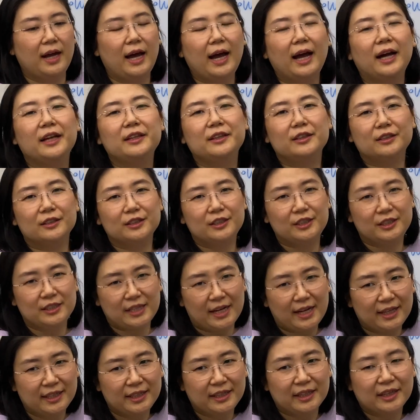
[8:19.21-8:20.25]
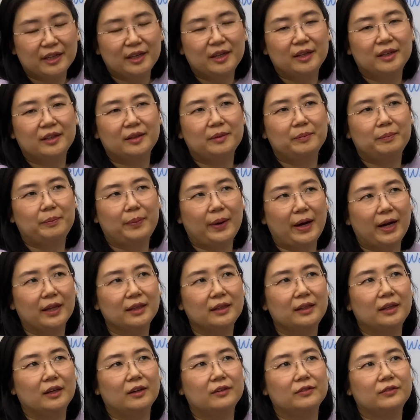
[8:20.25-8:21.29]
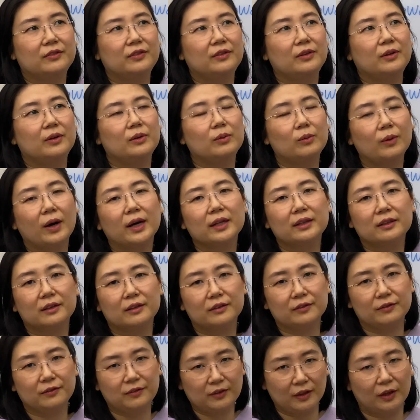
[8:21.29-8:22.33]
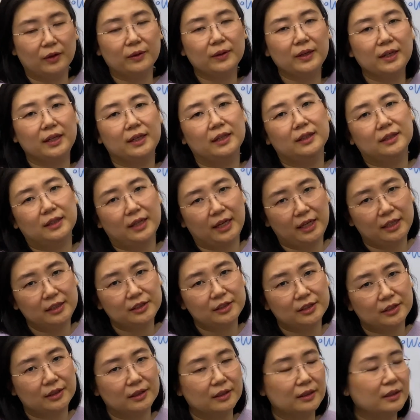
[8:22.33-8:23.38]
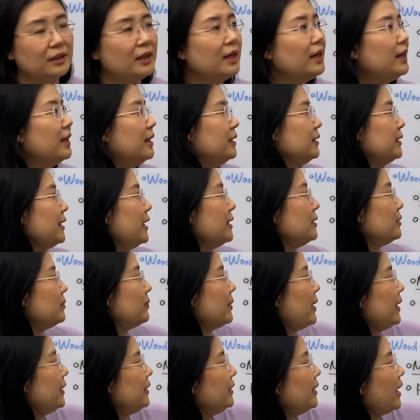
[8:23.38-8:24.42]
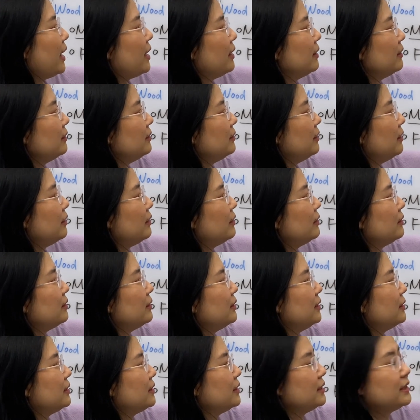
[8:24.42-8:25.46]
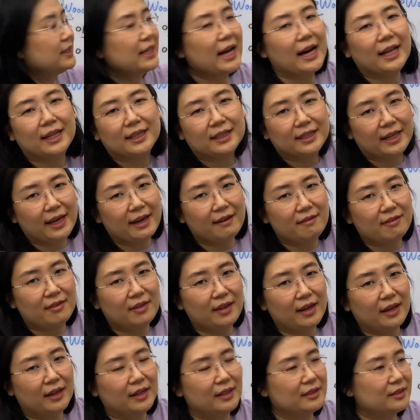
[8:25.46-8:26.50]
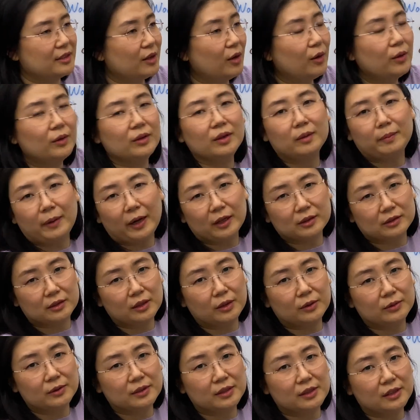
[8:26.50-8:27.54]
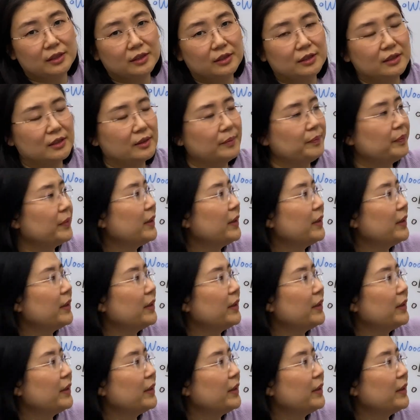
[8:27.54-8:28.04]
energetic body of water flowing in nature. That's why young earth is a delicate thing. It's all about dosage.